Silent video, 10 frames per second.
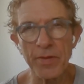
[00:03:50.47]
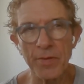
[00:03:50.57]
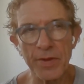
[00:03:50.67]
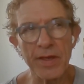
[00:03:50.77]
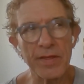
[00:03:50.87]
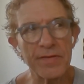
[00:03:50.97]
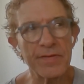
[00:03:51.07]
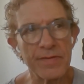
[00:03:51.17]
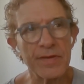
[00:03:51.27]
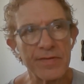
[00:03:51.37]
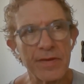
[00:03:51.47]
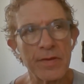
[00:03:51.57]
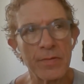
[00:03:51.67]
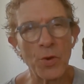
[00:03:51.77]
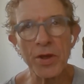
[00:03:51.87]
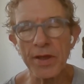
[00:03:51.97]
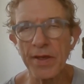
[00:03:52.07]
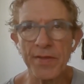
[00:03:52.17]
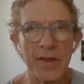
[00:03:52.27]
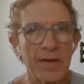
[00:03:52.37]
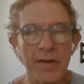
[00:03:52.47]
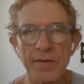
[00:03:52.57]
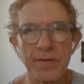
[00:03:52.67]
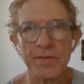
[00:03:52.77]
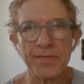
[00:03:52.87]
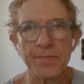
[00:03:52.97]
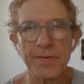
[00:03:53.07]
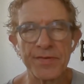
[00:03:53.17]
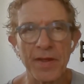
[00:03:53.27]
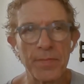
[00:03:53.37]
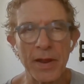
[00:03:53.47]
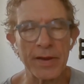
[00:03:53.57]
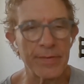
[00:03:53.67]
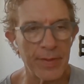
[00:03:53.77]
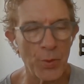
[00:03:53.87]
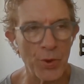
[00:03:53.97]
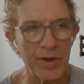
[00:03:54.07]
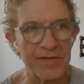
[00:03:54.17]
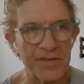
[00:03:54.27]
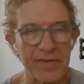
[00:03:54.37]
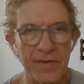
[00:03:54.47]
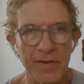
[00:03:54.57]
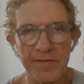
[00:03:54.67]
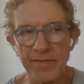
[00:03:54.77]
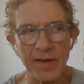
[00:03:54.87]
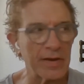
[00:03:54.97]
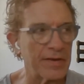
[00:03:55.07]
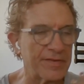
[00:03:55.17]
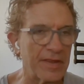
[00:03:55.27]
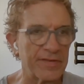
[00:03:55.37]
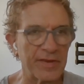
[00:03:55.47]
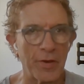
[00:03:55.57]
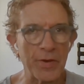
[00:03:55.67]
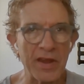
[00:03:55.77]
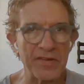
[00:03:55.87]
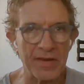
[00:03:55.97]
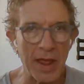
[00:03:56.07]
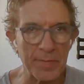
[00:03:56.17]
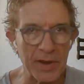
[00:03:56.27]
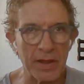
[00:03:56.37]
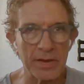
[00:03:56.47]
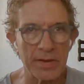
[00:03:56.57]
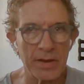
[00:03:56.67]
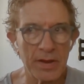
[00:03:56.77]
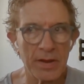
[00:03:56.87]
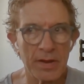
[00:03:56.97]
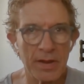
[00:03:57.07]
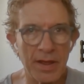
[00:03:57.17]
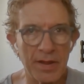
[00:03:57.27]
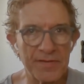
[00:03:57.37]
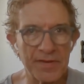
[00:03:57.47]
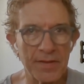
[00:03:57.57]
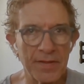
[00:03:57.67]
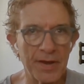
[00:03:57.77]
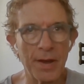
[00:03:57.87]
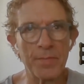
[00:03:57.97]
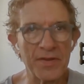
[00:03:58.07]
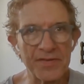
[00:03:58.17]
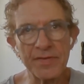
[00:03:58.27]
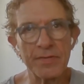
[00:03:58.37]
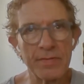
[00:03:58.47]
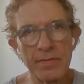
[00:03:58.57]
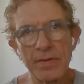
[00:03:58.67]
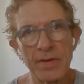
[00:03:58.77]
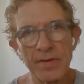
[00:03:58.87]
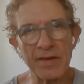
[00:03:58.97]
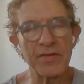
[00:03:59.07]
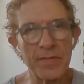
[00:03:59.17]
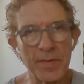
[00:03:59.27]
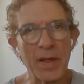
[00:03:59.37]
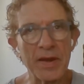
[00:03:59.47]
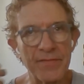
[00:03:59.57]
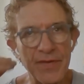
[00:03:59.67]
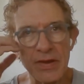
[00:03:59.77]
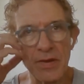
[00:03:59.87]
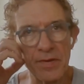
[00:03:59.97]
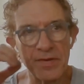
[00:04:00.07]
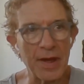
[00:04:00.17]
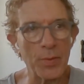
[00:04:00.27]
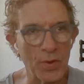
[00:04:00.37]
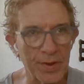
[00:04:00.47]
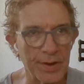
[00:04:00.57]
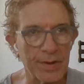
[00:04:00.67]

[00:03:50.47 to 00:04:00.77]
We thought, these are working, and then you start playing with the audiences, and you suddenly see this cohesion happening, and so the numbers next time you played a venue doubled,